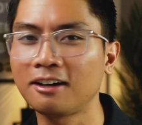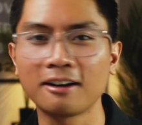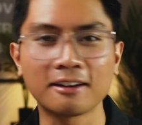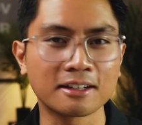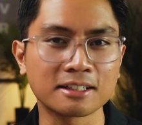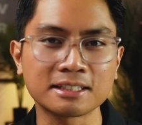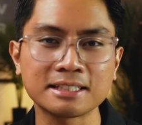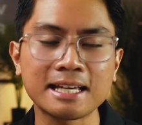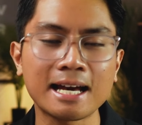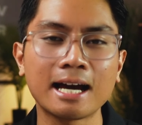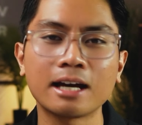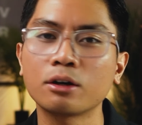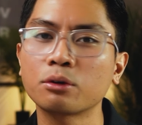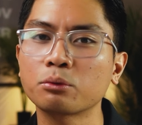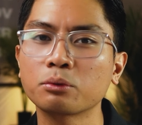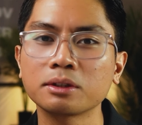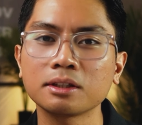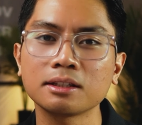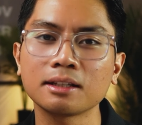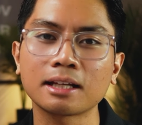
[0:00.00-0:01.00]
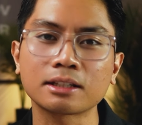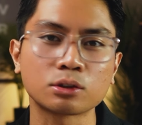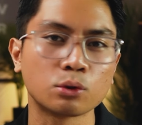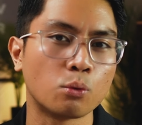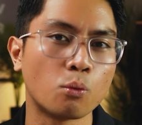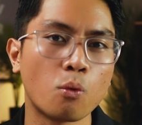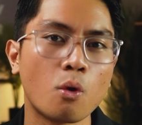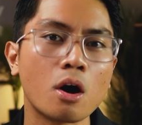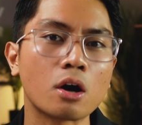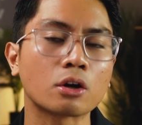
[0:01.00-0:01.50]
Honestly, I don't really like the
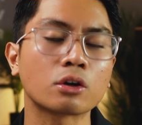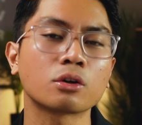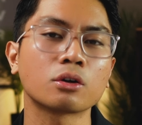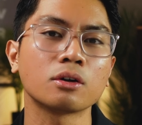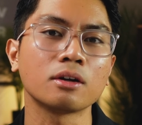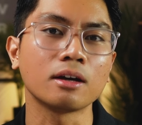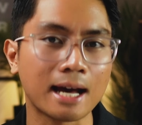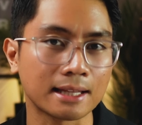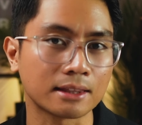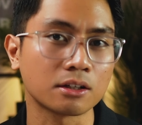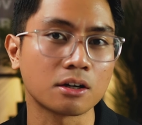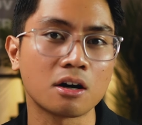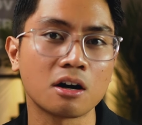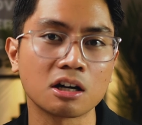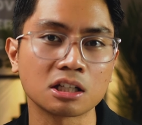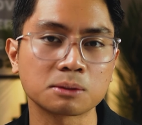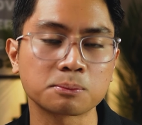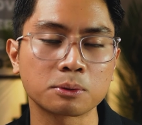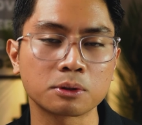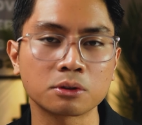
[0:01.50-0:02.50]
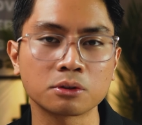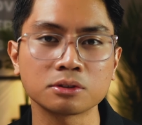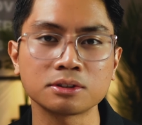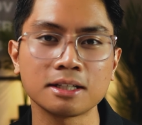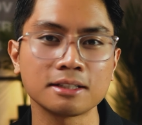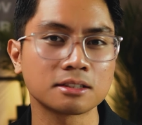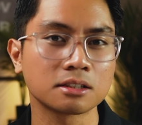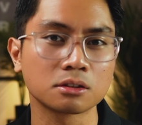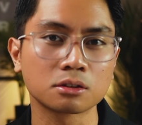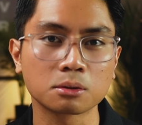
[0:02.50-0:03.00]
water at the hospital. It
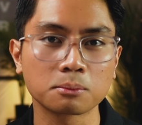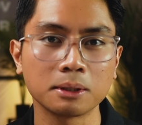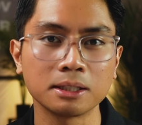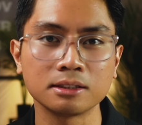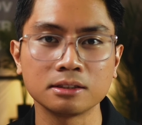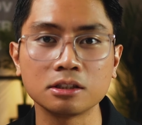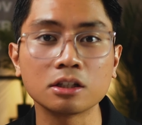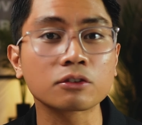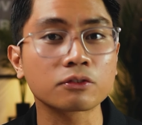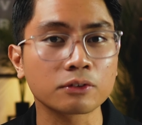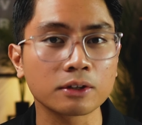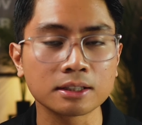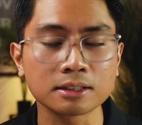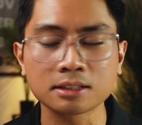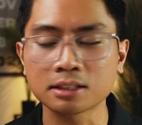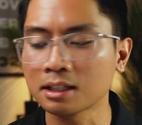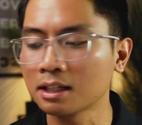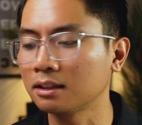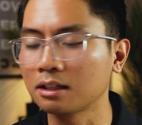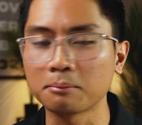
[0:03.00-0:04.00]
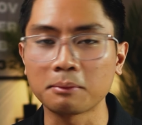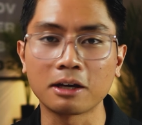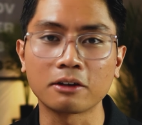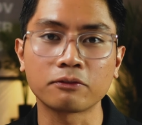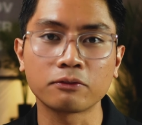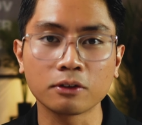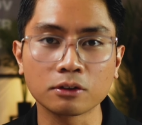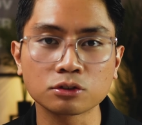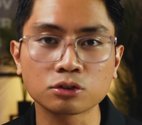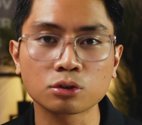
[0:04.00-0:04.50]
tastes a little bit different than my
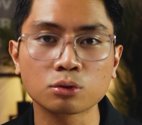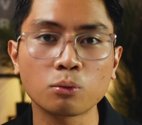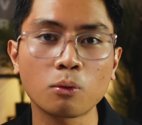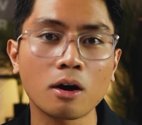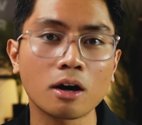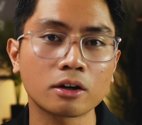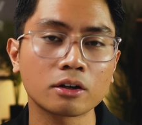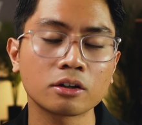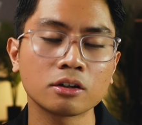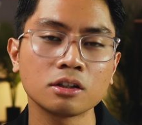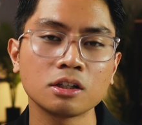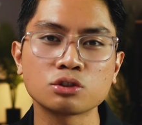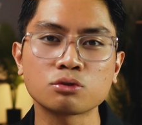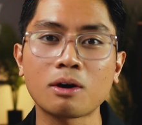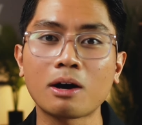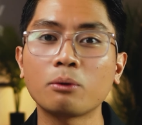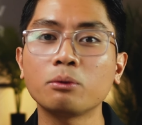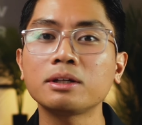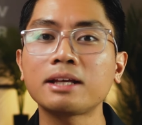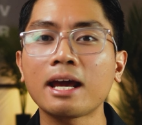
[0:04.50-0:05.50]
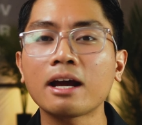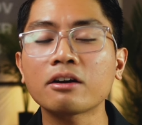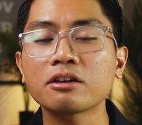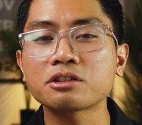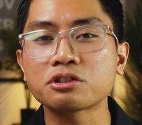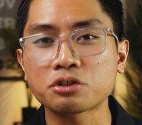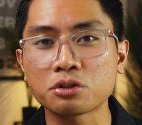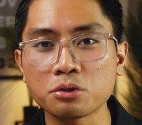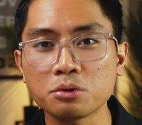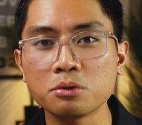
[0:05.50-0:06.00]
filtered water. So I would carry
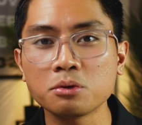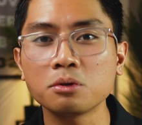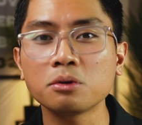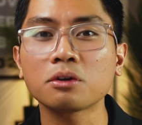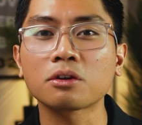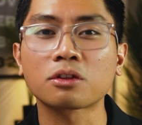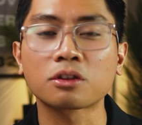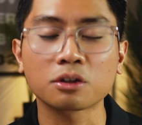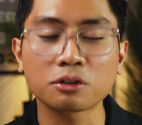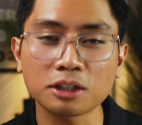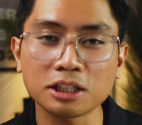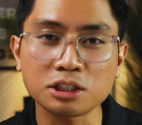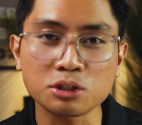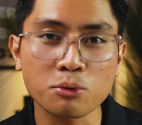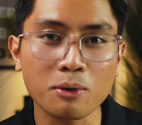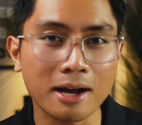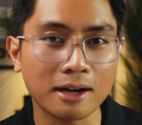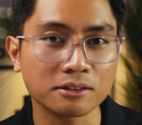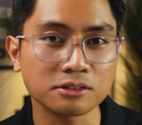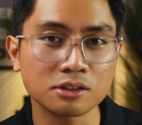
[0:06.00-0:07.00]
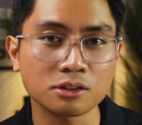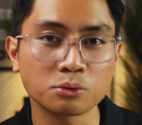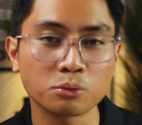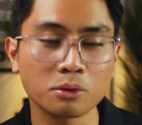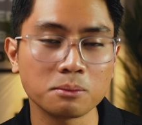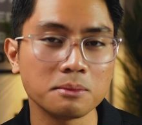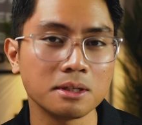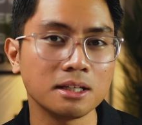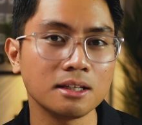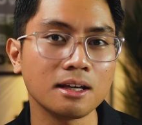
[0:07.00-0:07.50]
two thirty-two ounces
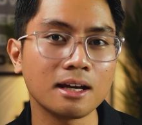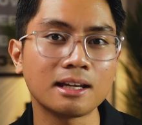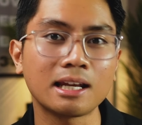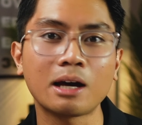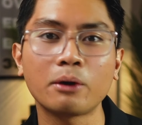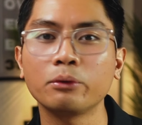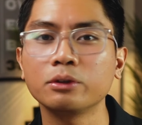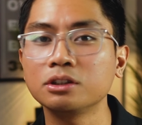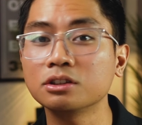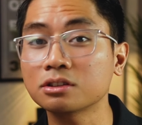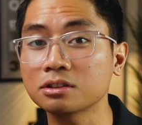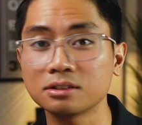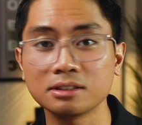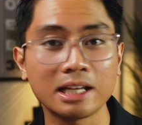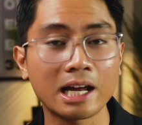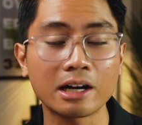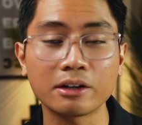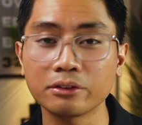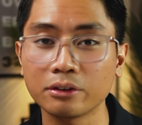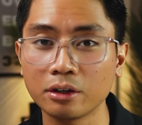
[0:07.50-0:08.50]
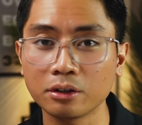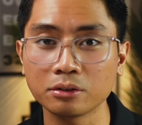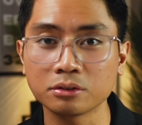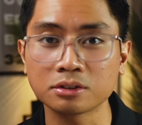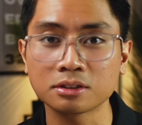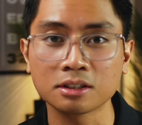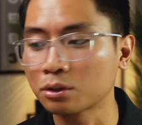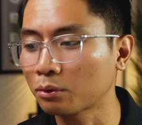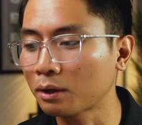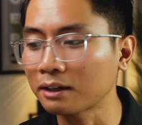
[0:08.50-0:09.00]
with me and I would just down
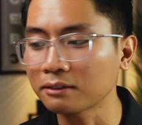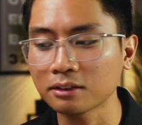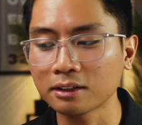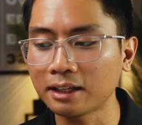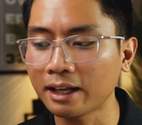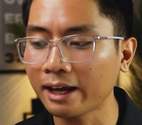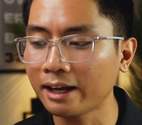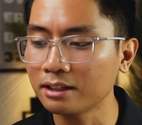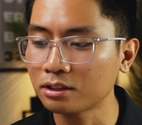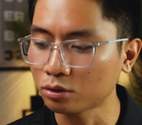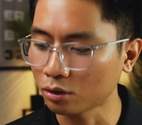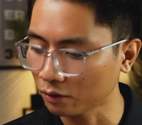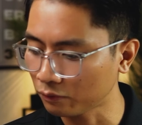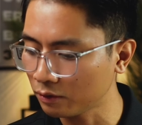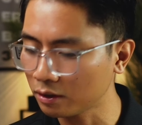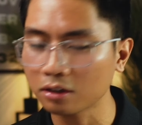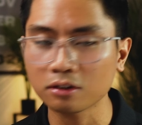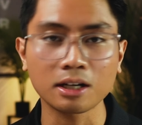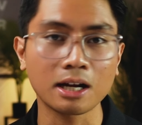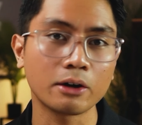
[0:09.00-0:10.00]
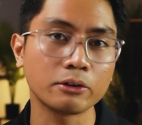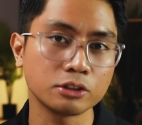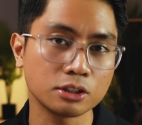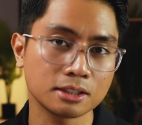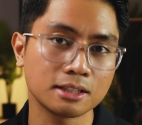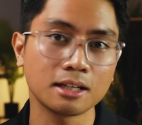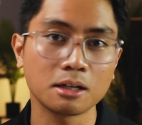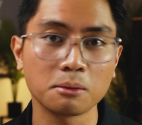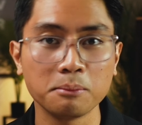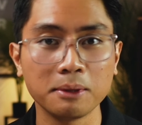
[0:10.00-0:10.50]
those throughout the day. So I figured I would
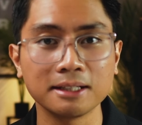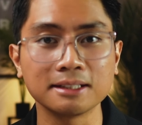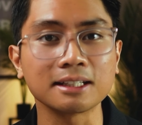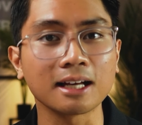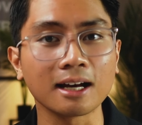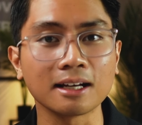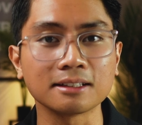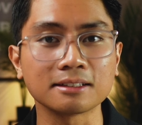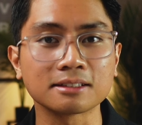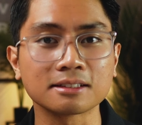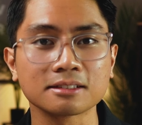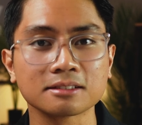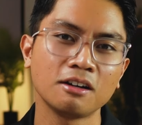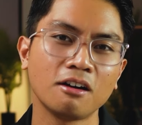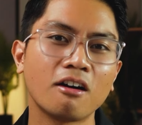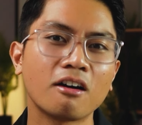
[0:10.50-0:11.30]
just get a big size.